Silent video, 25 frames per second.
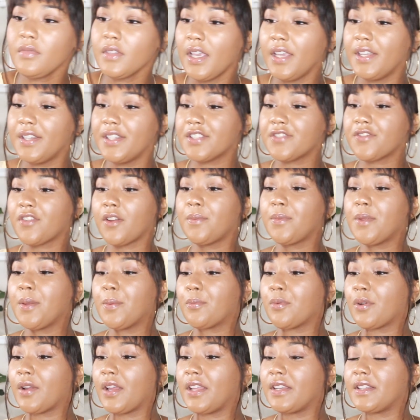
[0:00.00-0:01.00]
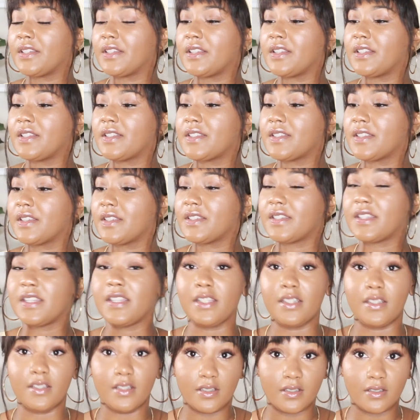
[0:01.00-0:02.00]
And it's from the brand
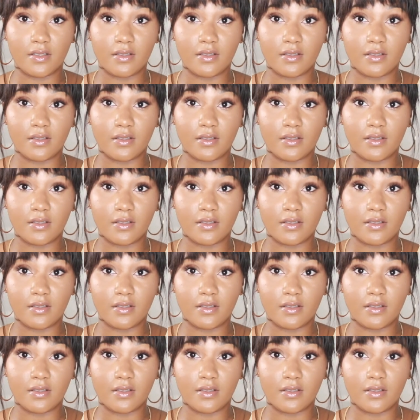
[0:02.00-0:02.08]
Zatique.